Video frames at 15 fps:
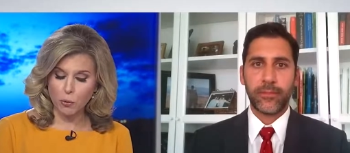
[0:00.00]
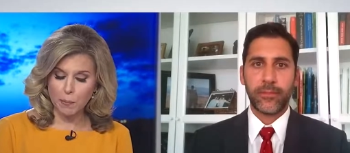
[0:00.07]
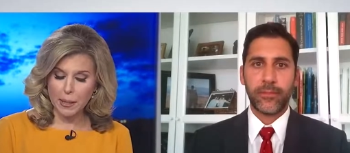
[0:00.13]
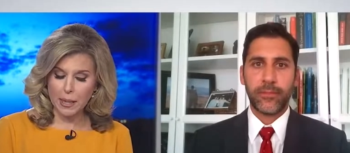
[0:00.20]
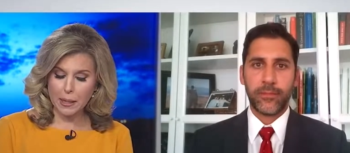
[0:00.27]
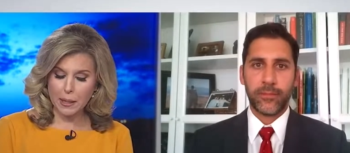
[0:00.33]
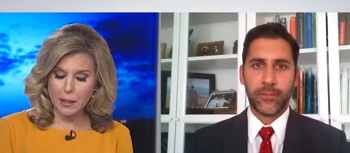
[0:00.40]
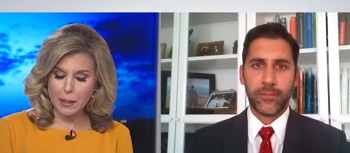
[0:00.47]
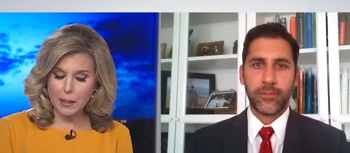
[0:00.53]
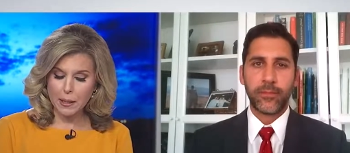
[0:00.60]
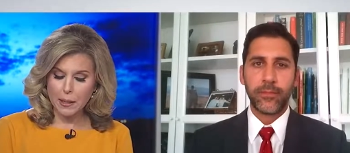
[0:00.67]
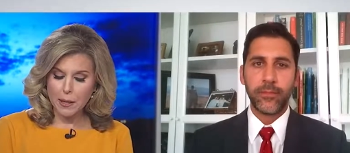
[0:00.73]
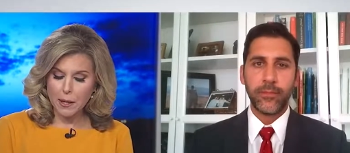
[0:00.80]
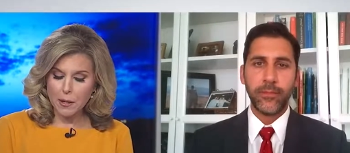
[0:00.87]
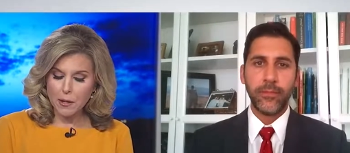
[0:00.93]
Speaker 1: pick
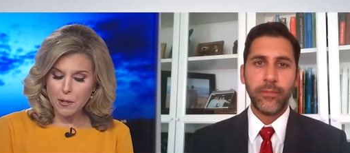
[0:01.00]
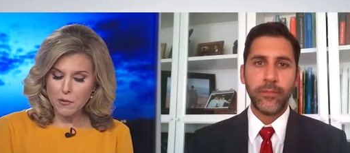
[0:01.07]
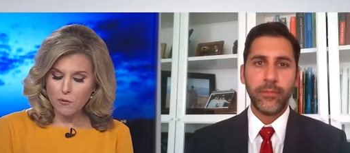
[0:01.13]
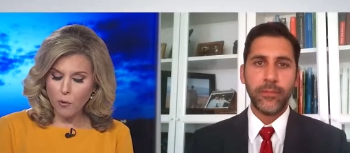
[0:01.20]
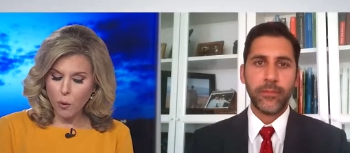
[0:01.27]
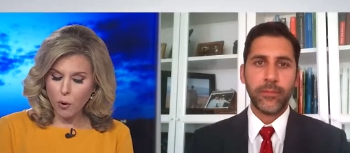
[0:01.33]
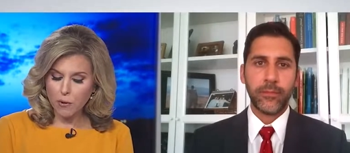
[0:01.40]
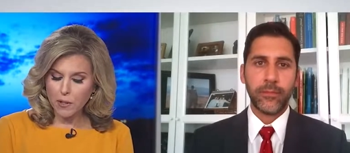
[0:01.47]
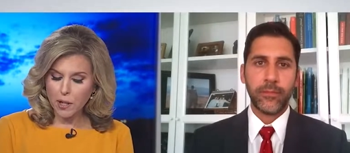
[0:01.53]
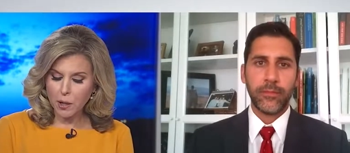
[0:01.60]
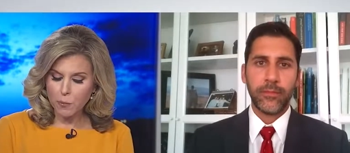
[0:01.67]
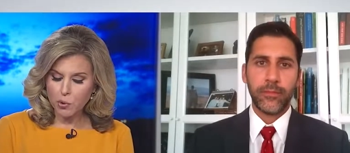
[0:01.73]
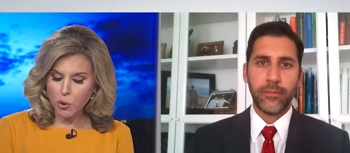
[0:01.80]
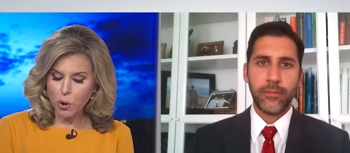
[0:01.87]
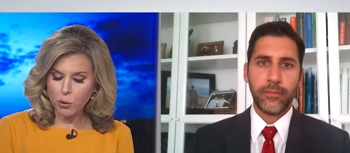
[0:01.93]
for the
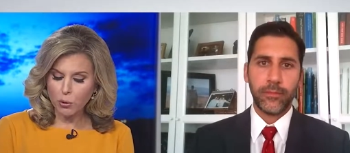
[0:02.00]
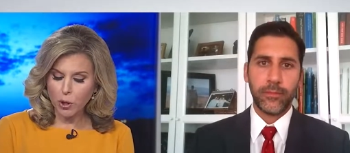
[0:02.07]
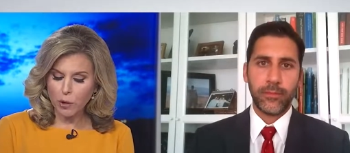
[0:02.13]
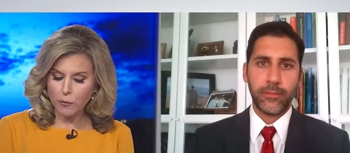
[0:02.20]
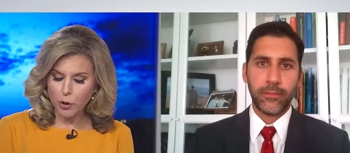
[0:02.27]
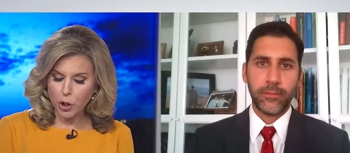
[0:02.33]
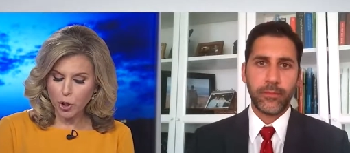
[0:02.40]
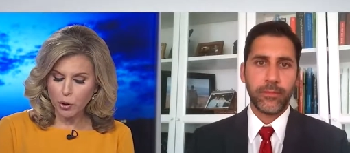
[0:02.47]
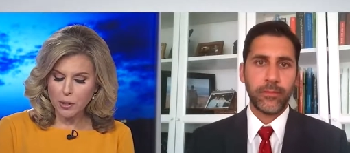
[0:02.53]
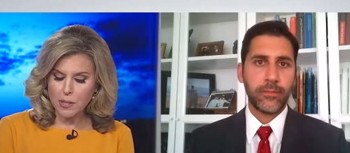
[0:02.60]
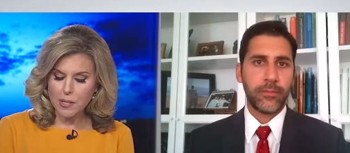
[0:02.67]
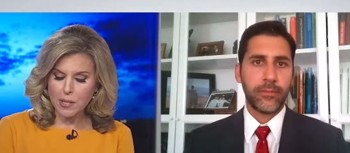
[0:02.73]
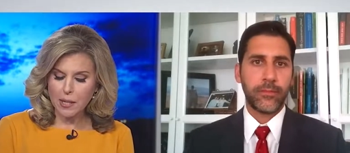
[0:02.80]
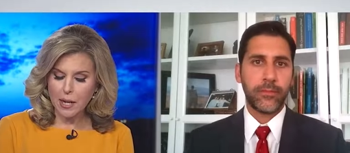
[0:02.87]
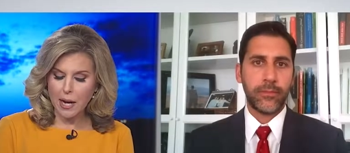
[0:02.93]
comptroller of
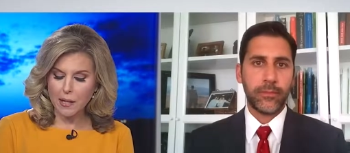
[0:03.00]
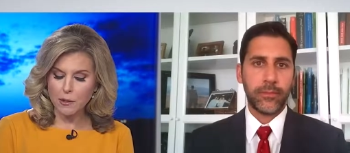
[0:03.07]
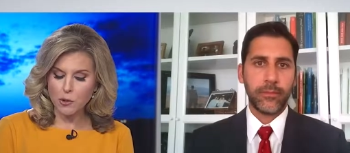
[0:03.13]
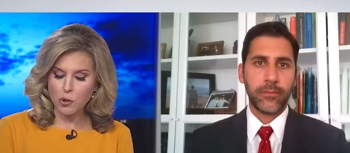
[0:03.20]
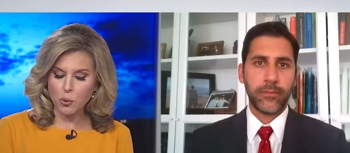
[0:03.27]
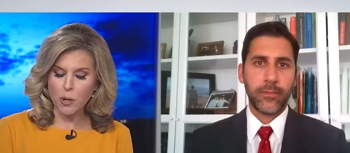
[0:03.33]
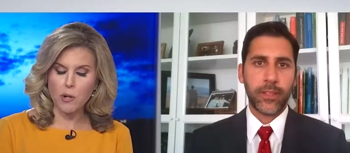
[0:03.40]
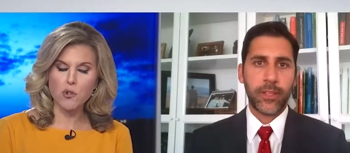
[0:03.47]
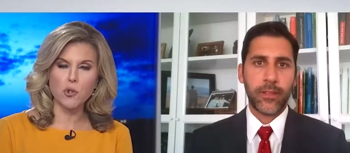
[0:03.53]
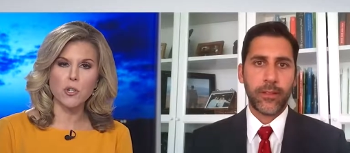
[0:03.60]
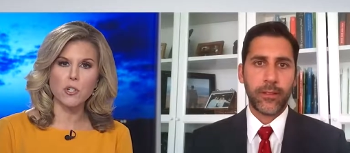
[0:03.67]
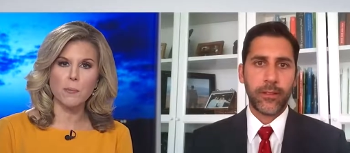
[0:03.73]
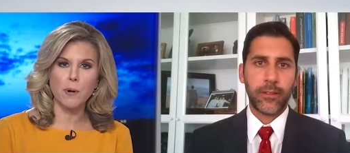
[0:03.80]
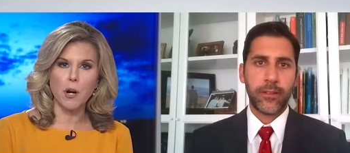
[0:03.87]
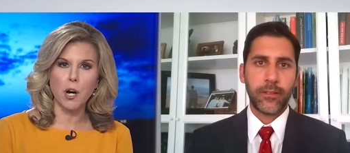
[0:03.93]
currency at the
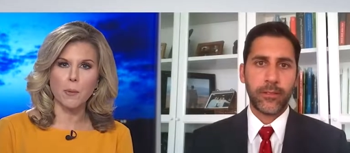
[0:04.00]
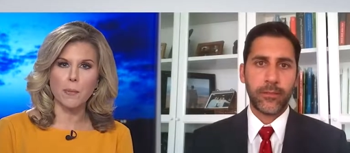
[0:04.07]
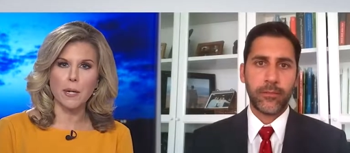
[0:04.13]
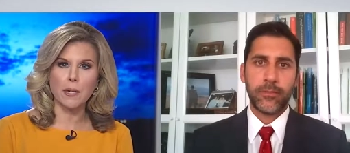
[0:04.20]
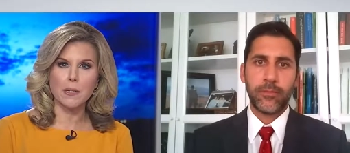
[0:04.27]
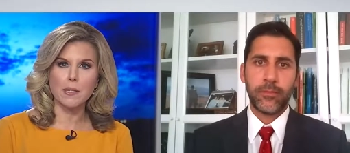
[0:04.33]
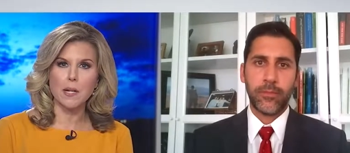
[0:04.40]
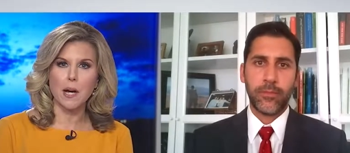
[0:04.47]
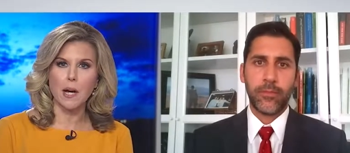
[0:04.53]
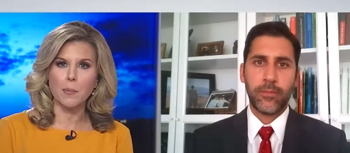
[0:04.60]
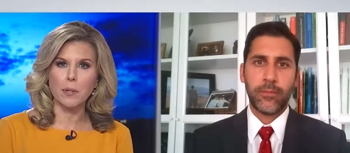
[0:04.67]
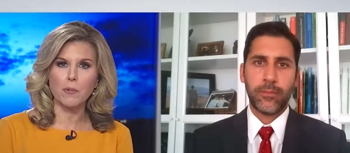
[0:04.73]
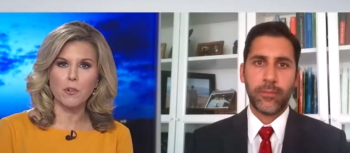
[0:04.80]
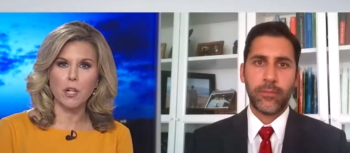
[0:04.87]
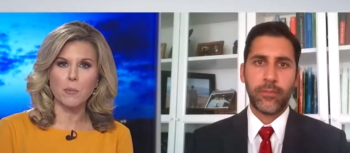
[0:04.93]
Treasury Department. Uh, I
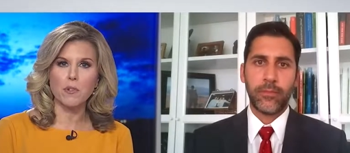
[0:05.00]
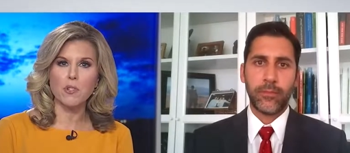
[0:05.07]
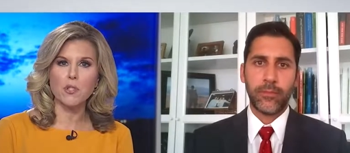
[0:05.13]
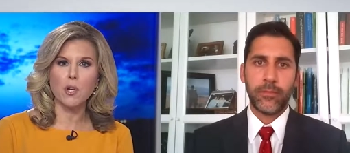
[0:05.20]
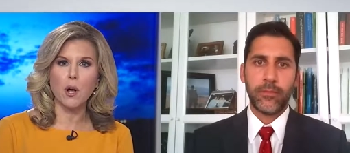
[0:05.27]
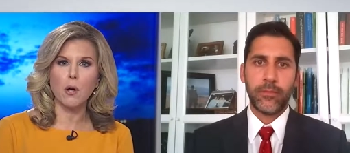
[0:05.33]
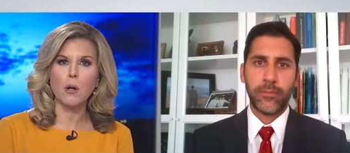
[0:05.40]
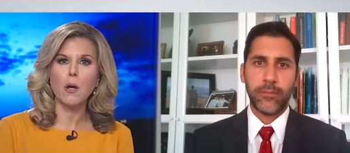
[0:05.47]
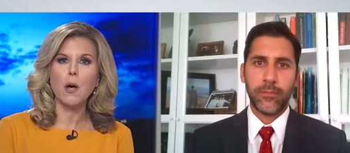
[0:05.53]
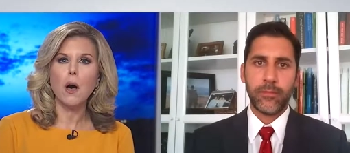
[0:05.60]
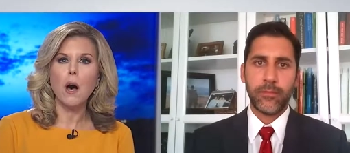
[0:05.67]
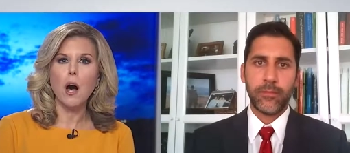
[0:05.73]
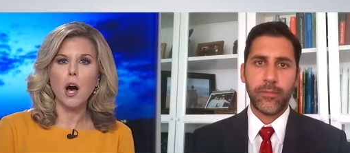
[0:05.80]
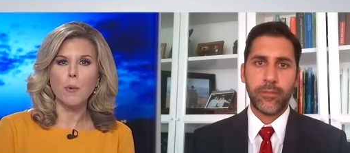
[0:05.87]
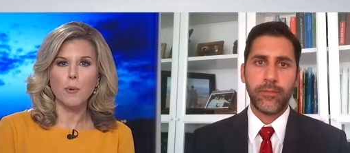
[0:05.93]
believe her name is Saule
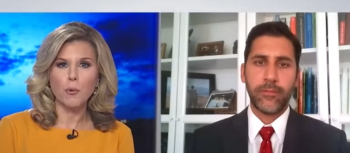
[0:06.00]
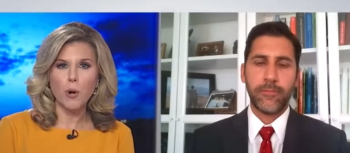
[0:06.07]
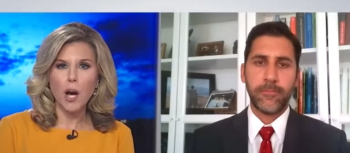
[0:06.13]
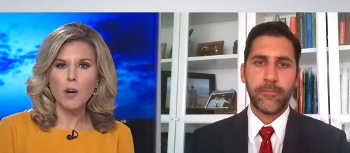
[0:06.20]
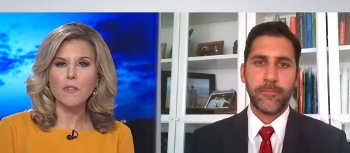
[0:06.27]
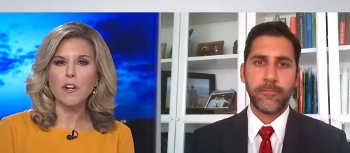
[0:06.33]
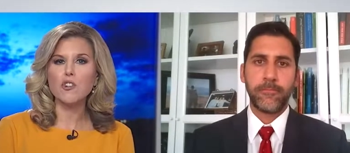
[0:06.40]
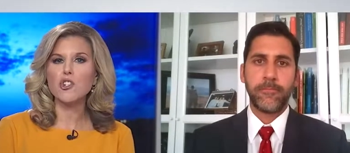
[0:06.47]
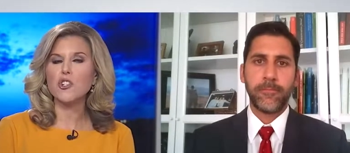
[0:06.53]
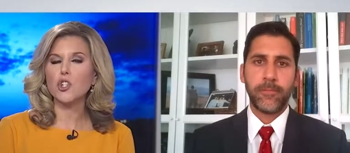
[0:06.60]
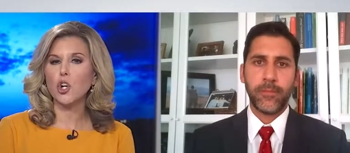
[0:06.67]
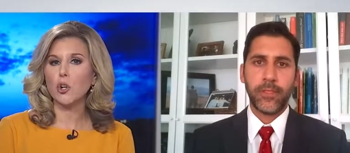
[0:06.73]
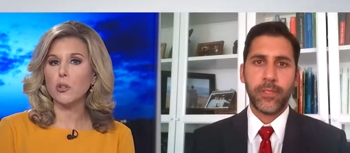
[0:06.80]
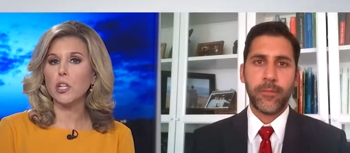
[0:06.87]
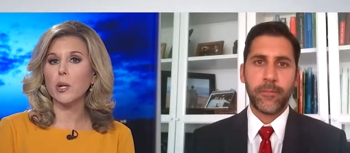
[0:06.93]
Omarova. She's
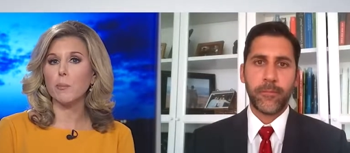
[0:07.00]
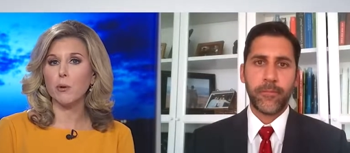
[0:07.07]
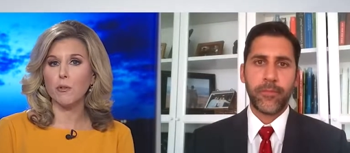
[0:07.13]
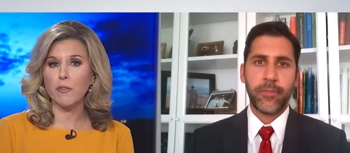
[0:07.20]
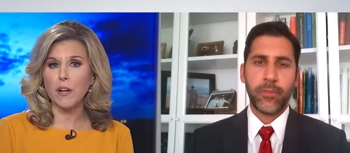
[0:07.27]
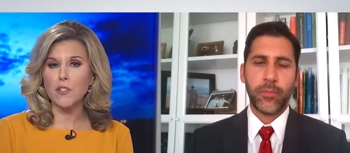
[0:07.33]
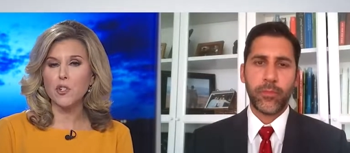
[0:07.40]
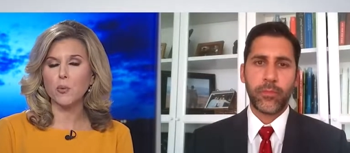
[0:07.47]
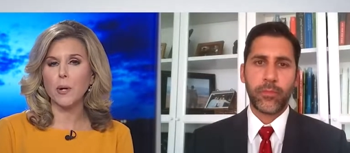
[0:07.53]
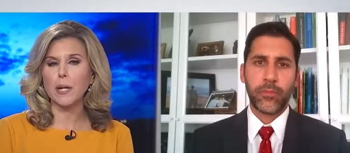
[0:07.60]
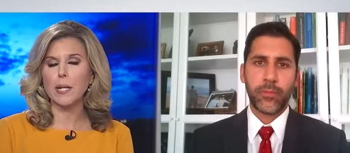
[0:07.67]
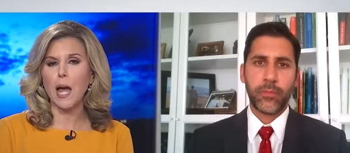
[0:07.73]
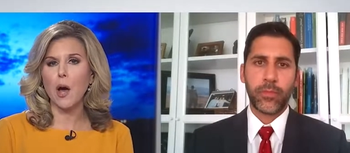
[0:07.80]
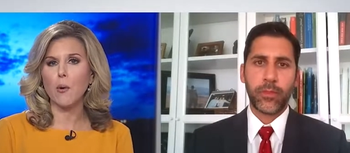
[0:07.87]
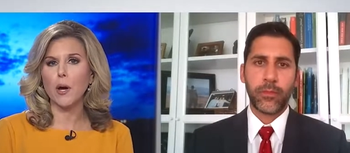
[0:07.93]
currently a professor
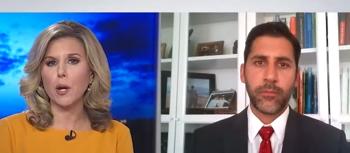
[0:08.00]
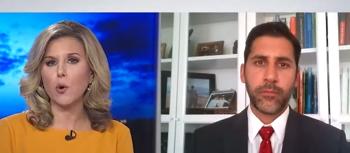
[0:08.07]
right now at